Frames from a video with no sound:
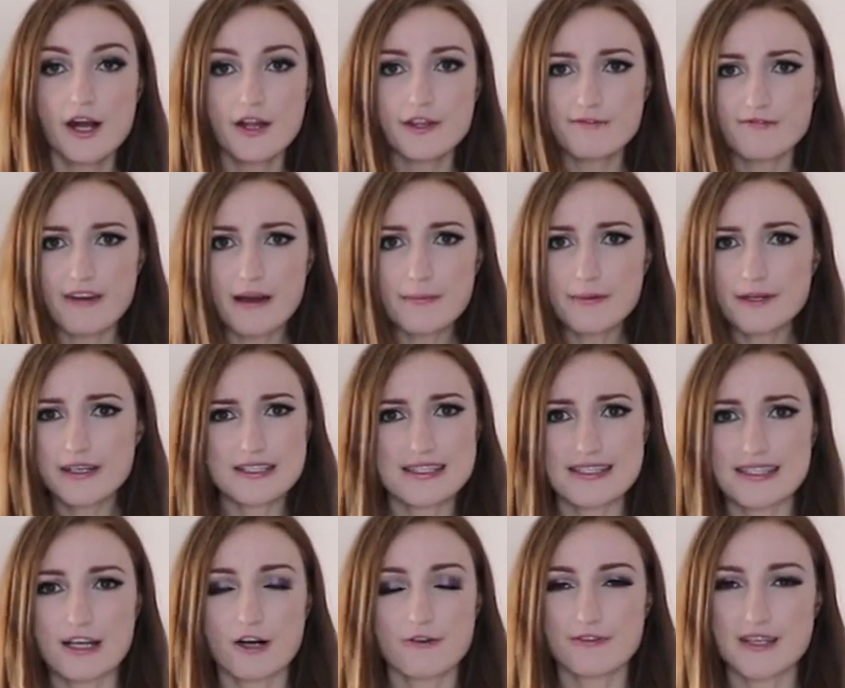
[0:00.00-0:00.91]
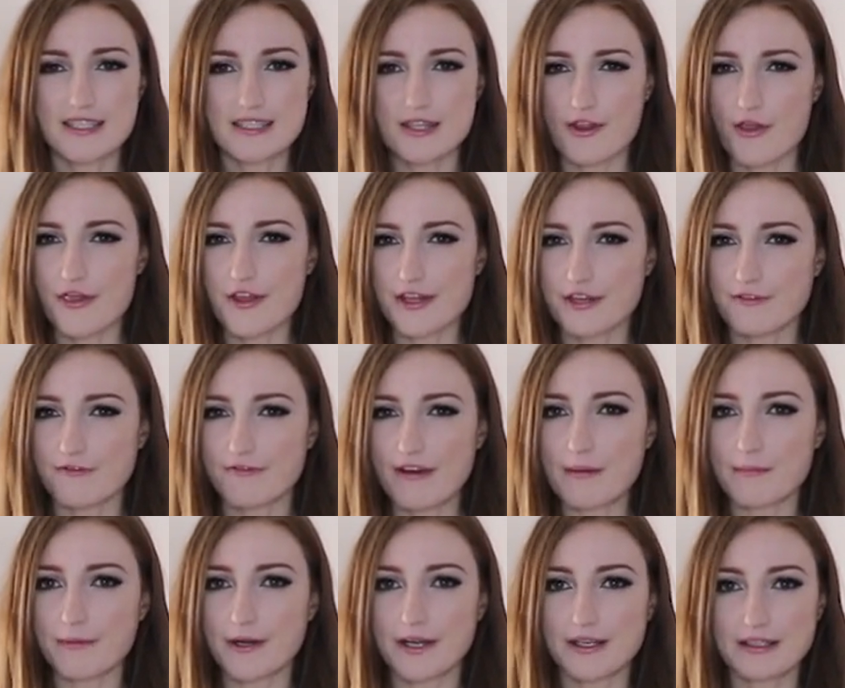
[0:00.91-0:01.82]
The fabric itself isn't thin
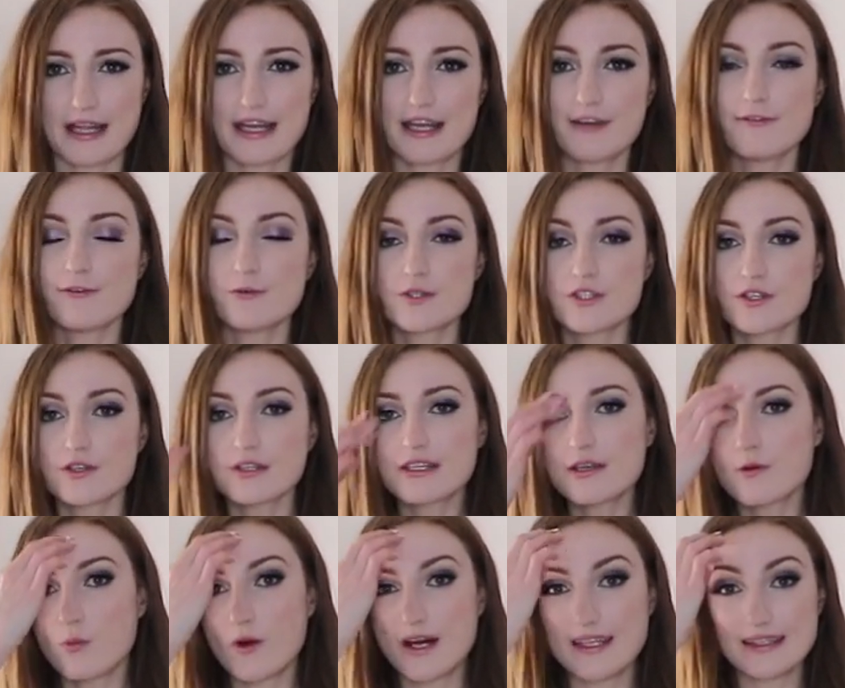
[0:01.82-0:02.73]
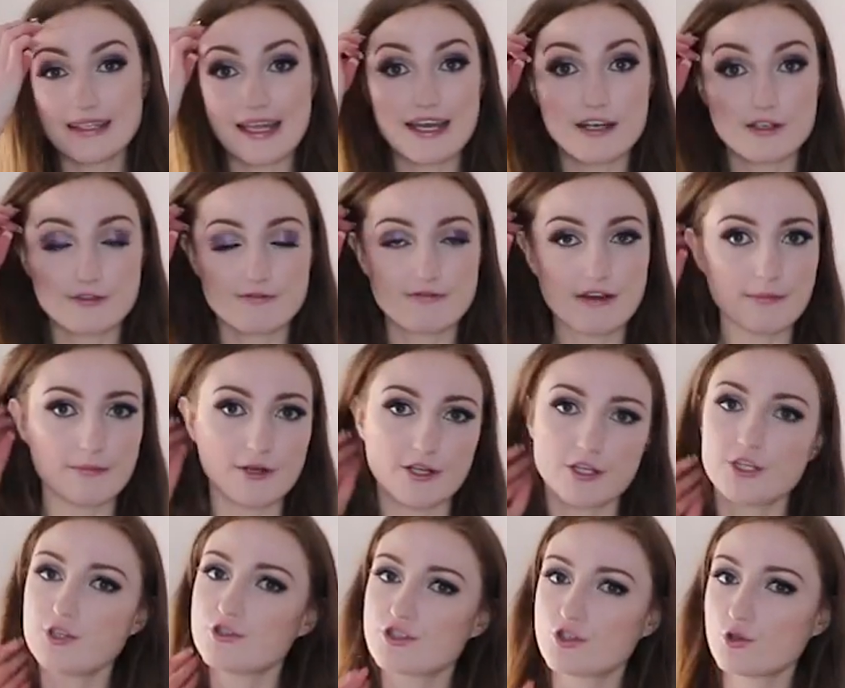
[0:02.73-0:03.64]
fabric, like if it was only one layer of
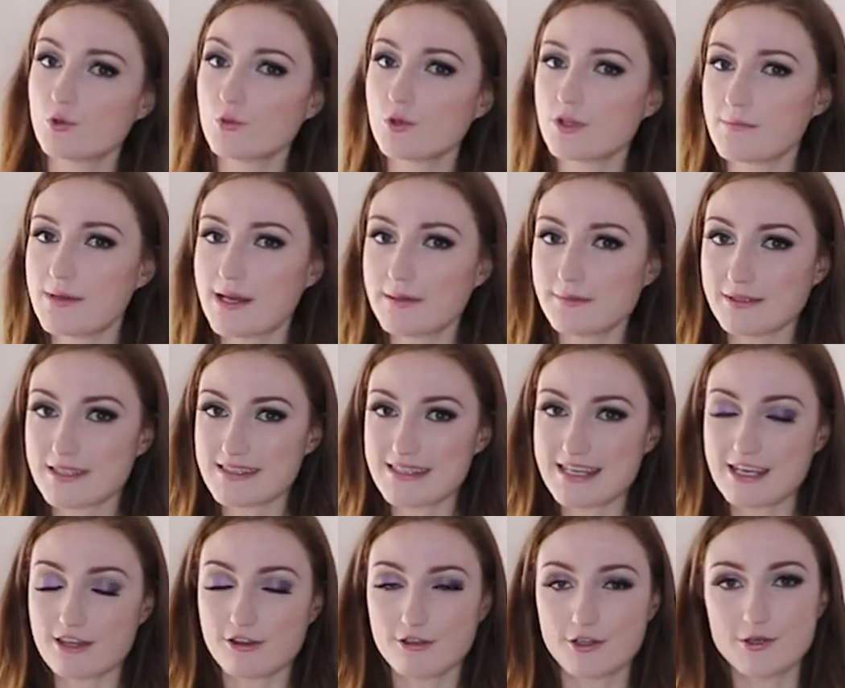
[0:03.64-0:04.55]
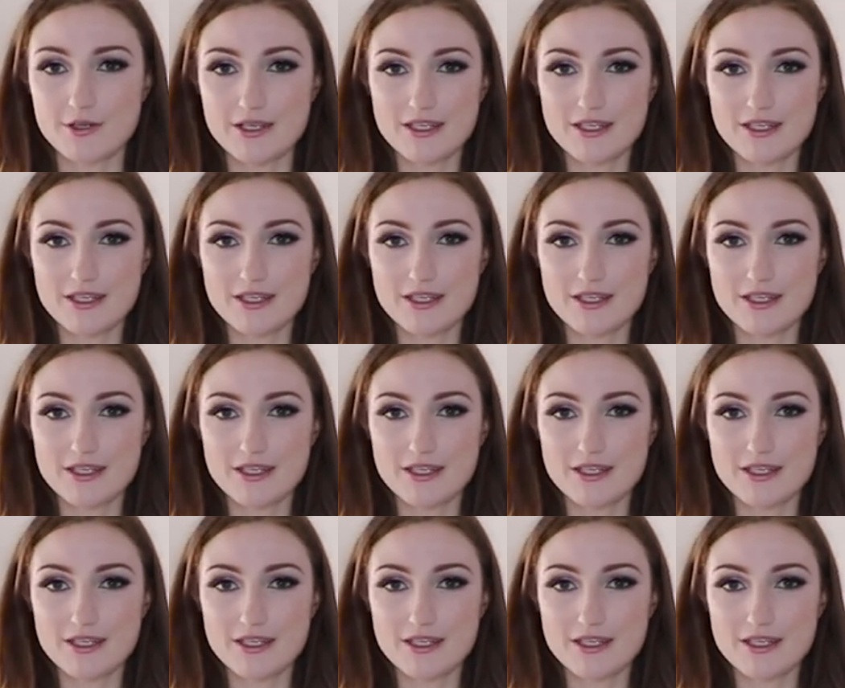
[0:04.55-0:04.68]
fabric, you still wouldn't be able to see through